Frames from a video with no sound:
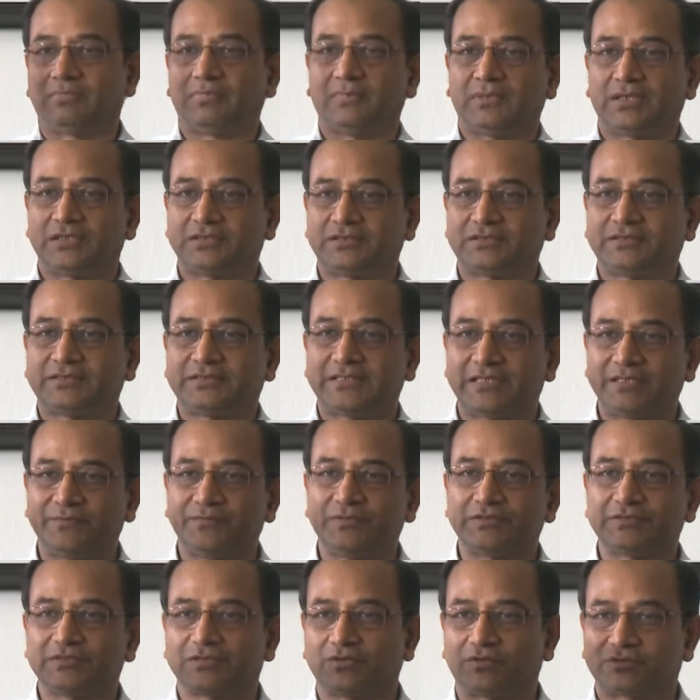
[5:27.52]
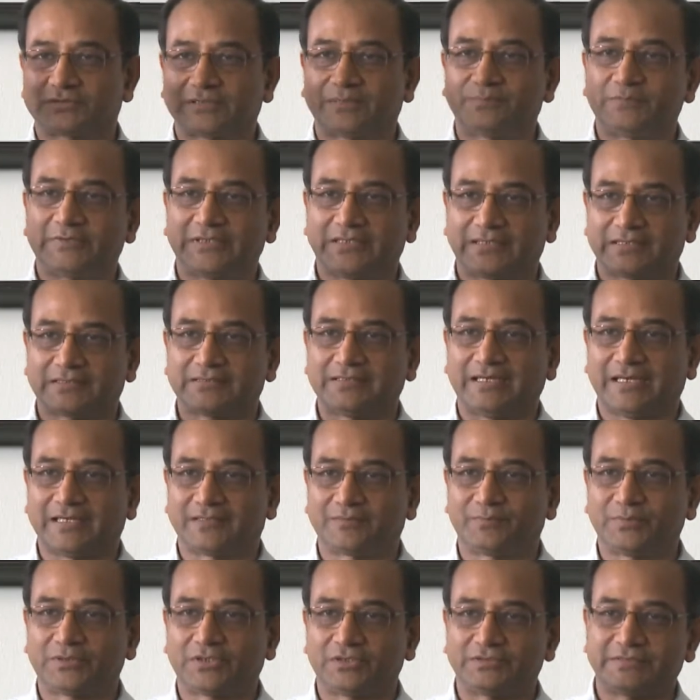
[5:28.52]
a television or something like
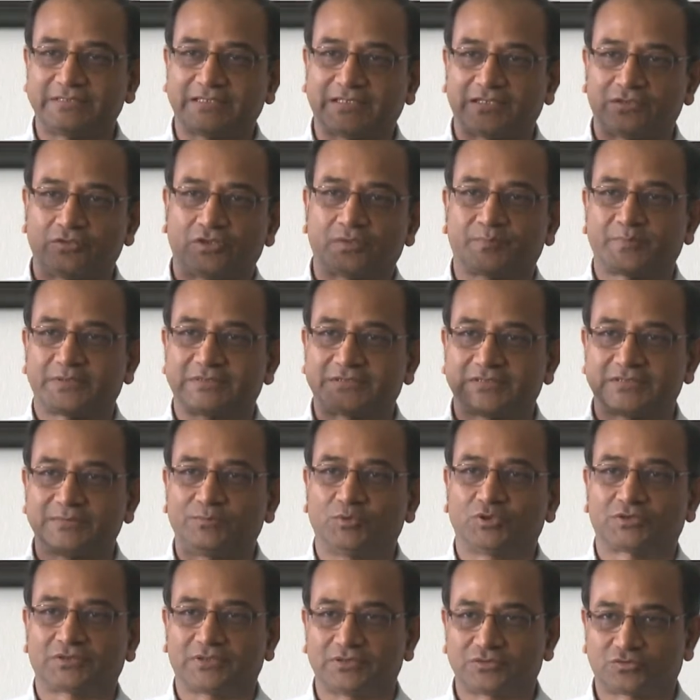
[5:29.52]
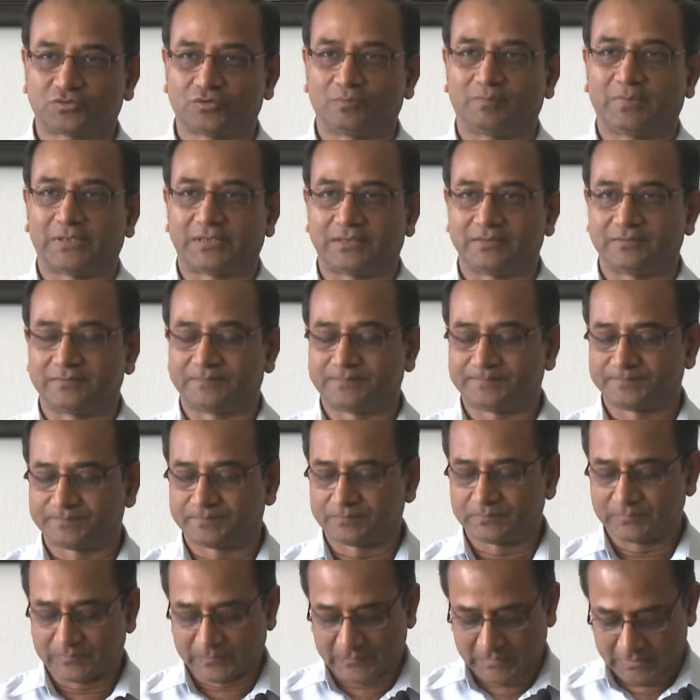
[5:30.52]
that because they cannot press the remote control button.
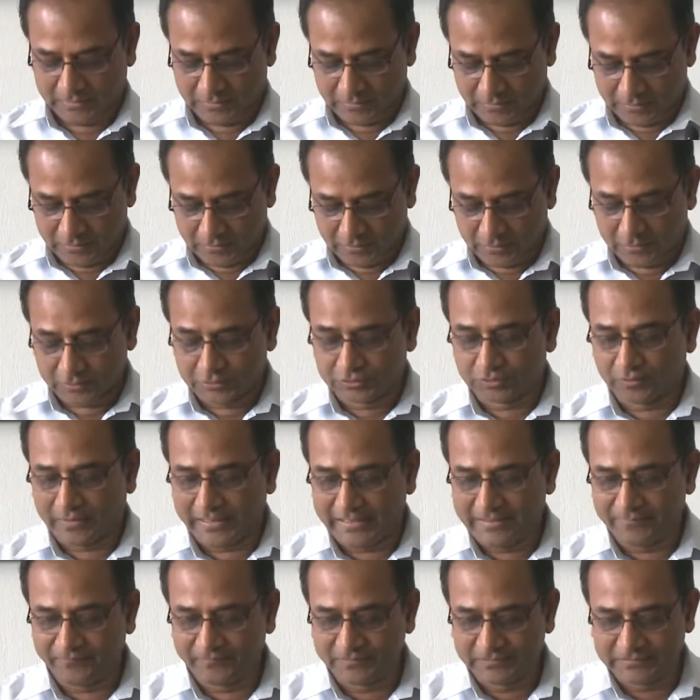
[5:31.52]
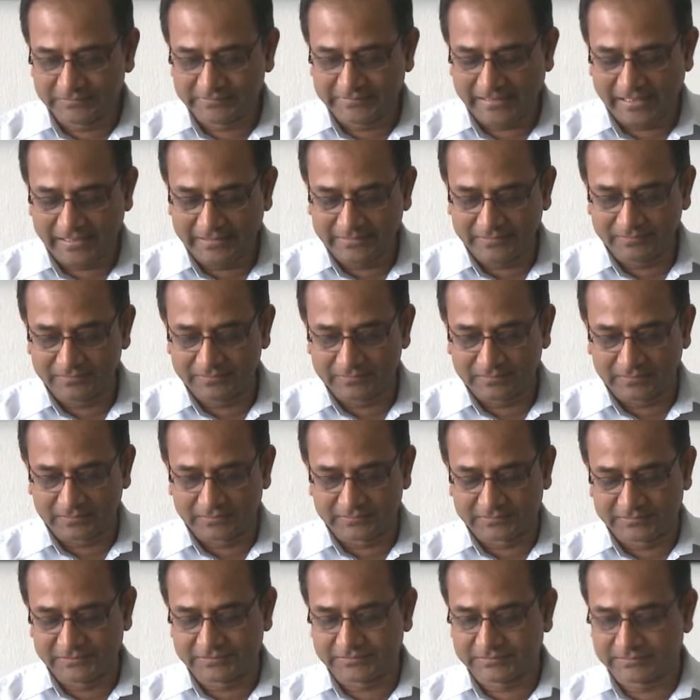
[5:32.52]
So I've designed a
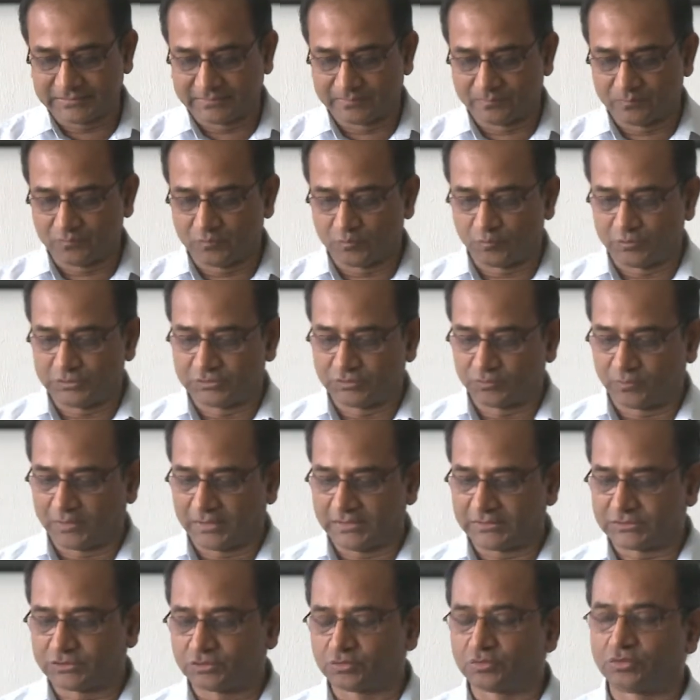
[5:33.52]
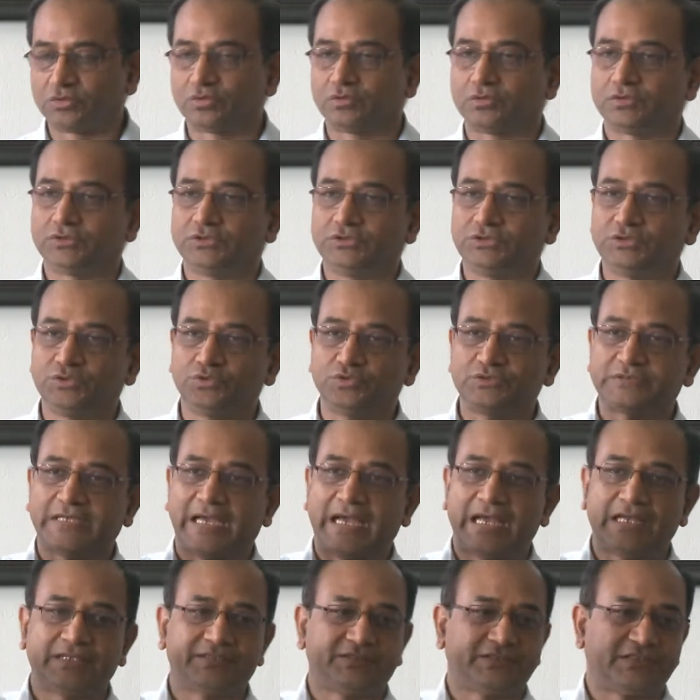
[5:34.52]
system which was to use
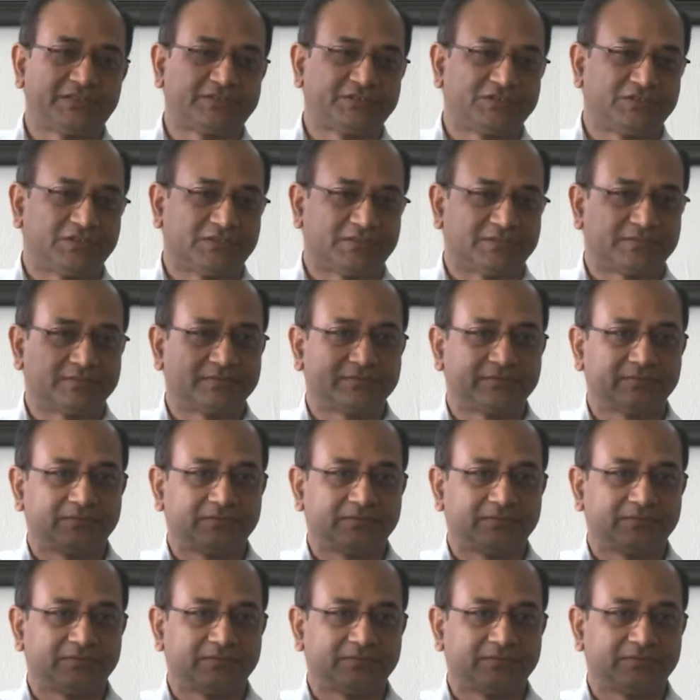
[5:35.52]
hand gesture